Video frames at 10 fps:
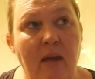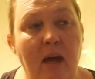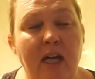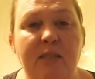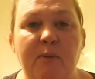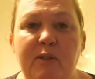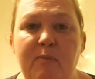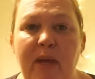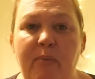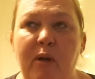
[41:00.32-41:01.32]
I suppose
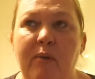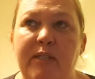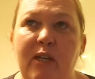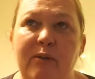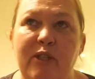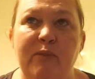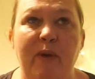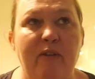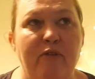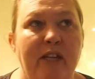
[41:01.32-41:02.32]
maybe I was always just
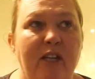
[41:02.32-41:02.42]
waiting for that